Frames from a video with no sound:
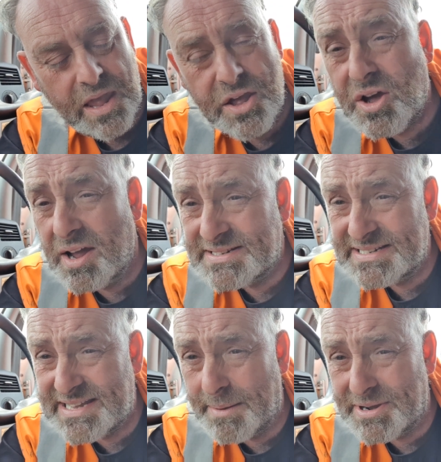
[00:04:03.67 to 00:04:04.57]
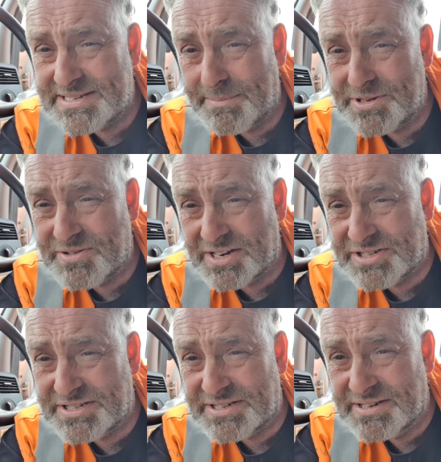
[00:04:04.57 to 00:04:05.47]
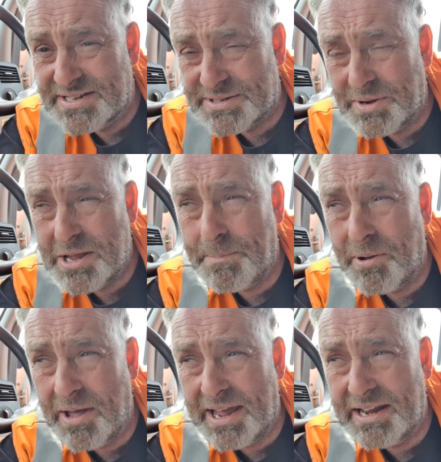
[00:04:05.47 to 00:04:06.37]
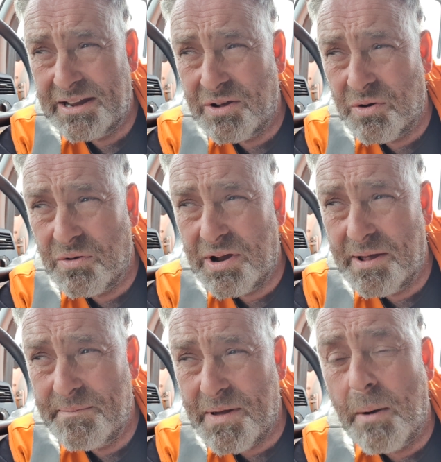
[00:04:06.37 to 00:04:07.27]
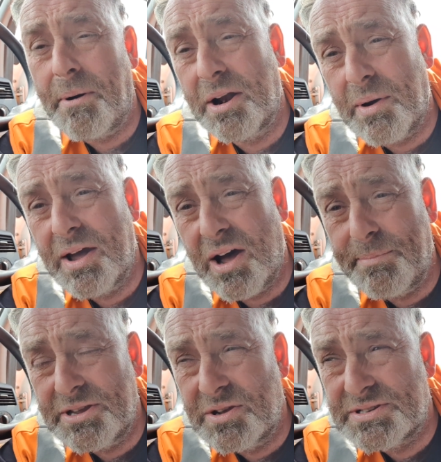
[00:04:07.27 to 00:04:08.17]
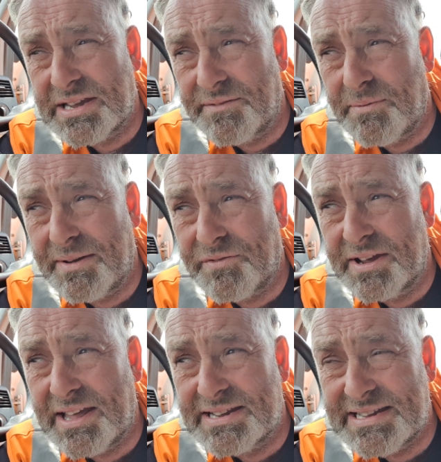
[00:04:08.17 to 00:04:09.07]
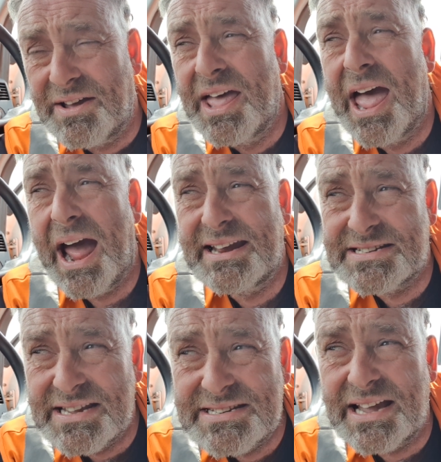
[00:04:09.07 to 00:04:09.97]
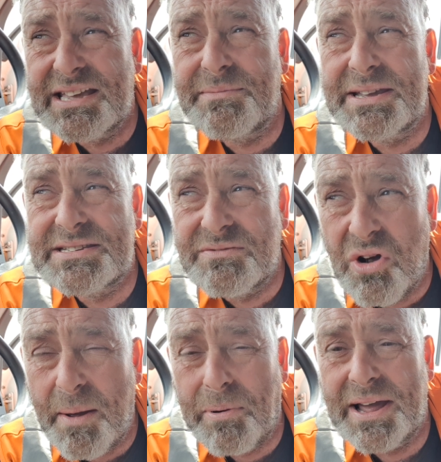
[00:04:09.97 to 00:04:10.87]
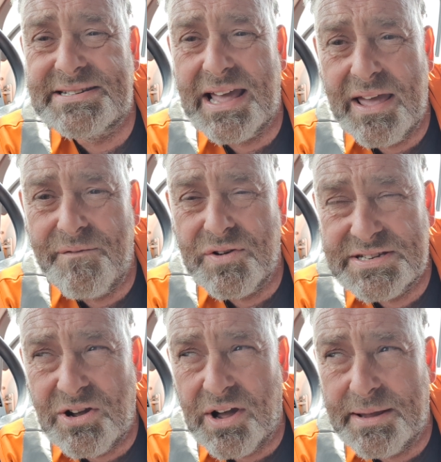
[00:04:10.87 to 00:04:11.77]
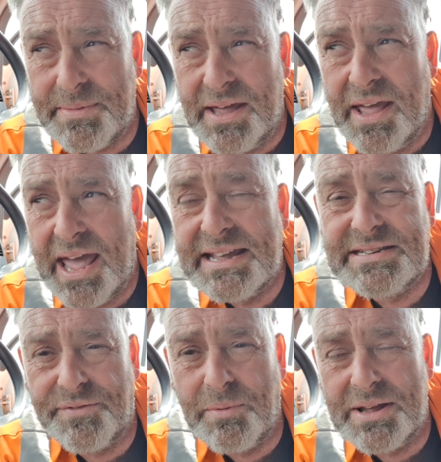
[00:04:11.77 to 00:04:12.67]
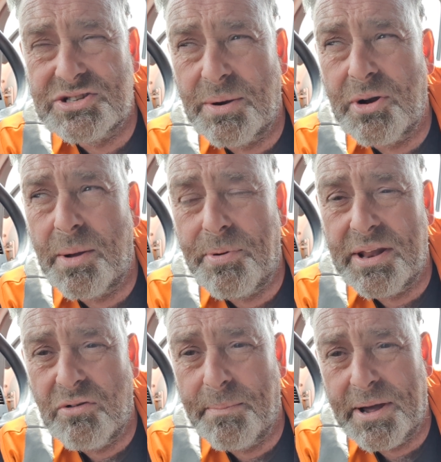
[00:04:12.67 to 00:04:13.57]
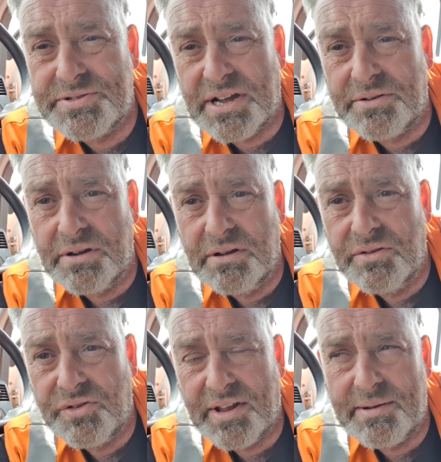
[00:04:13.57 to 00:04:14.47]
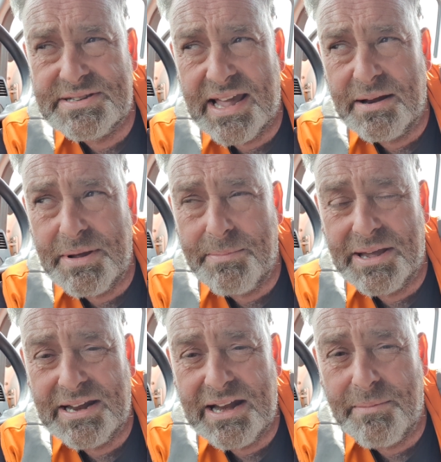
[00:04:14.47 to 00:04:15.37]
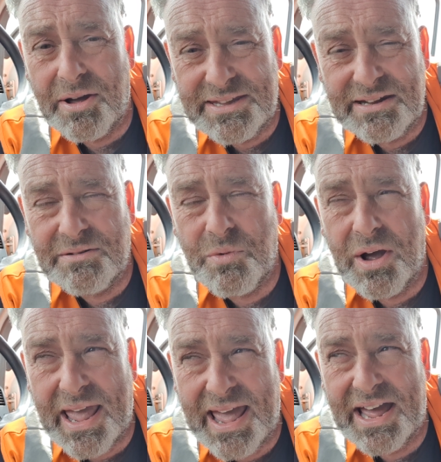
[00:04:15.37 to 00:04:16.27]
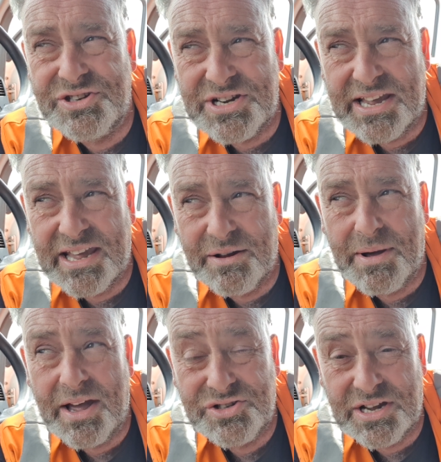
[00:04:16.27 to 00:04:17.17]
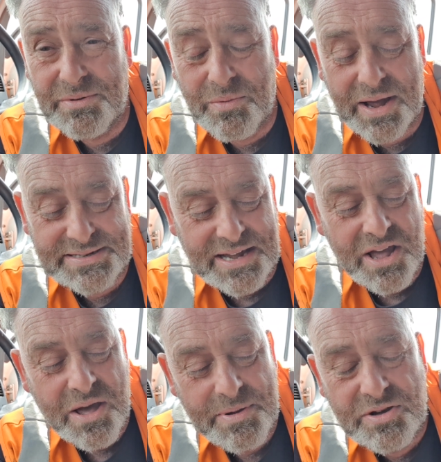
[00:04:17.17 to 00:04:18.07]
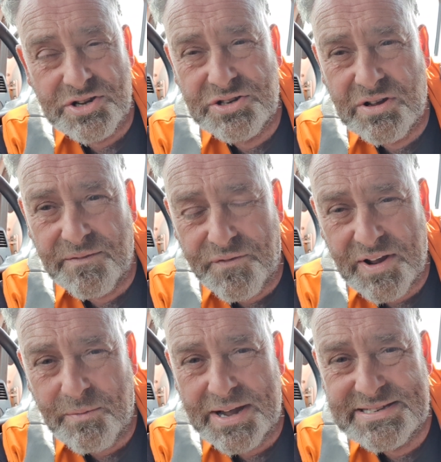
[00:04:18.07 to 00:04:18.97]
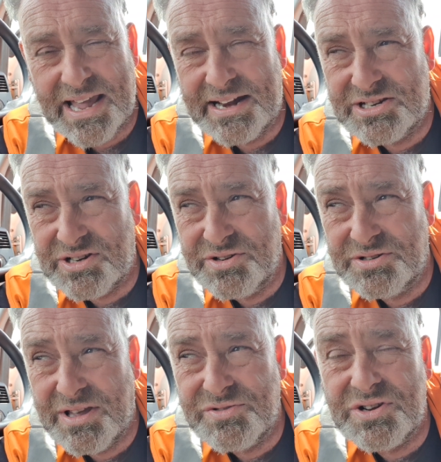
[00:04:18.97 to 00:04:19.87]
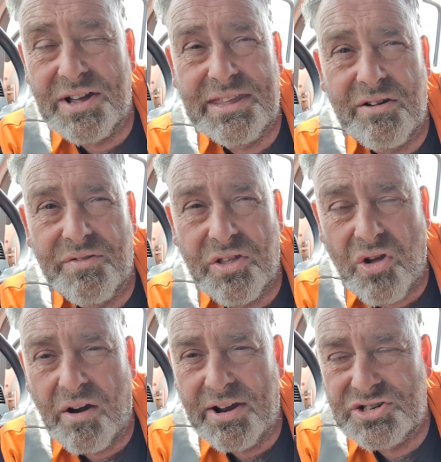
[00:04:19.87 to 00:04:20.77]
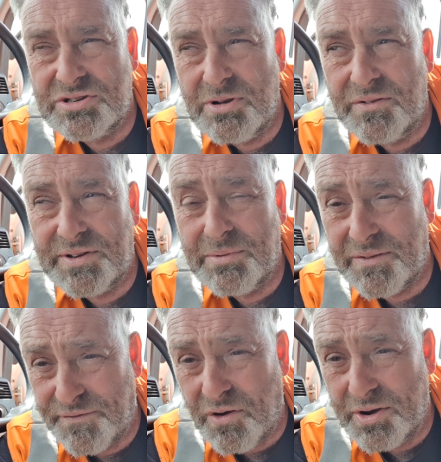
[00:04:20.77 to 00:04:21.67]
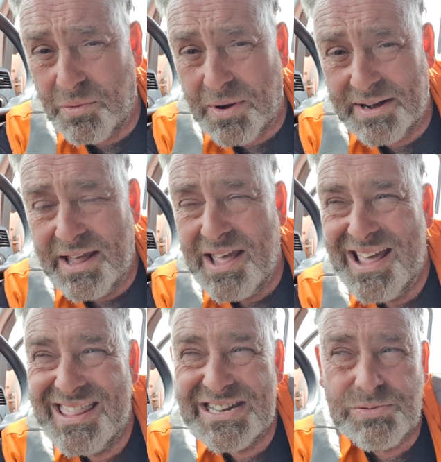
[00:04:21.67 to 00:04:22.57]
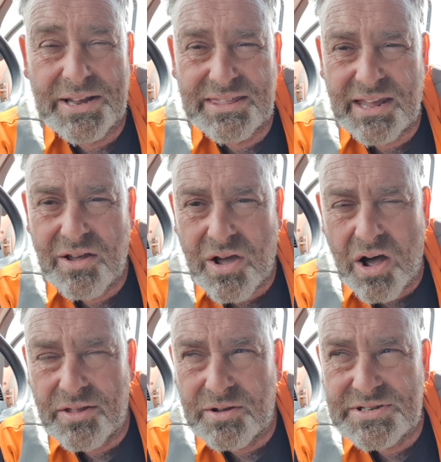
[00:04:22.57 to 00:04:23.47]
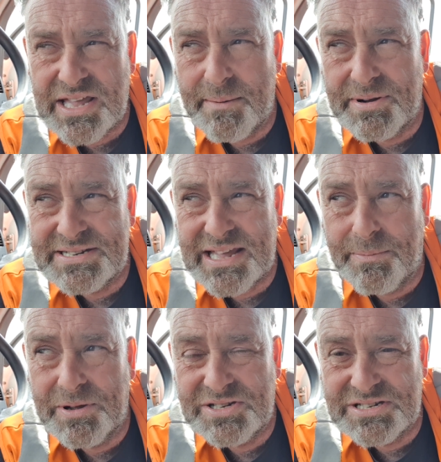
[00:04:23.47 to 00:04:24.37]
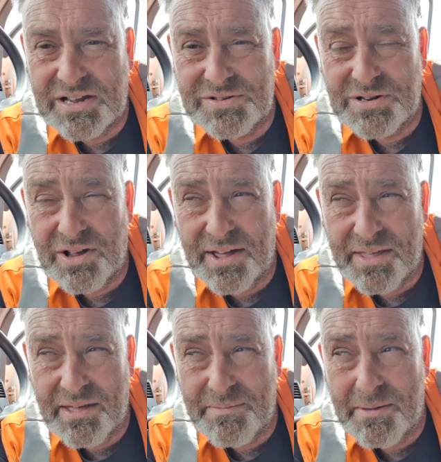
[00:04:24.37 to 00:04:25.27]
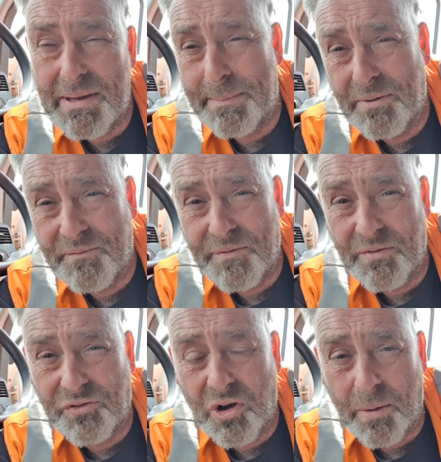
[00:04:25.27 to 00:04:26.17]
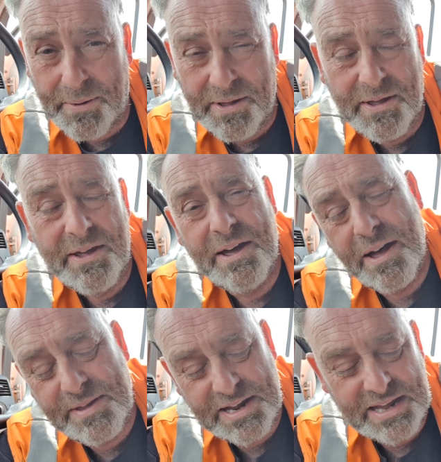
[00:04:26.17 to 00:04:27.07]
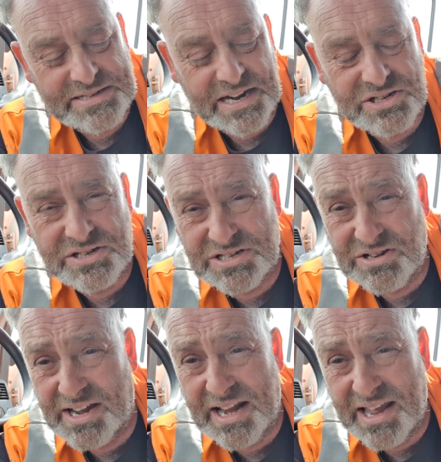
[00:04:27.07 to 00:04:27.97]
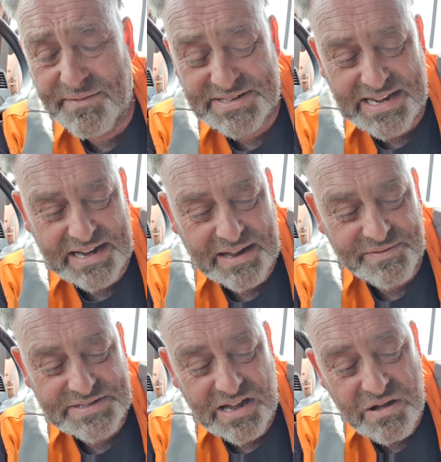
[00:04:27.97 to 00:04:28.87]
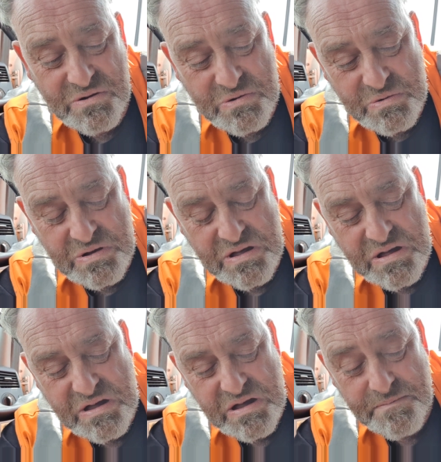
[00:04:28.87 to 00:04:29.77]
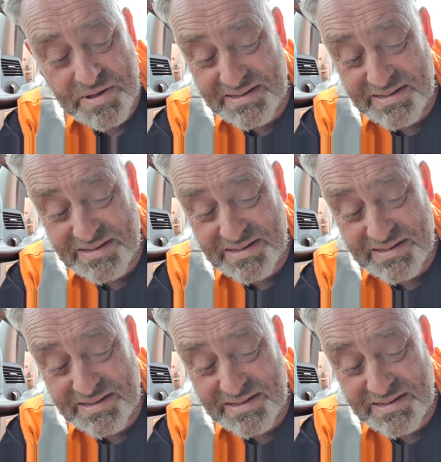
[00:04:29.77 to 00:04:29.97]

You can't see step-by-step instructions. So when you put in your... oh, by the way, I've been using it for about 3 days now, and it's taken me to the right place every time, except for the one time when I put in the wrong postcode. So that was down to me being an idiot, but I didn't work out how to check it the way I check with Waze, because you can flick Waze down, it shows you, gives you an idea of the direction you're moving in with the final one. This one, you can't do step-by-step. It just gives you like the map on top, and then it takes you just like any other sat-nav. So... But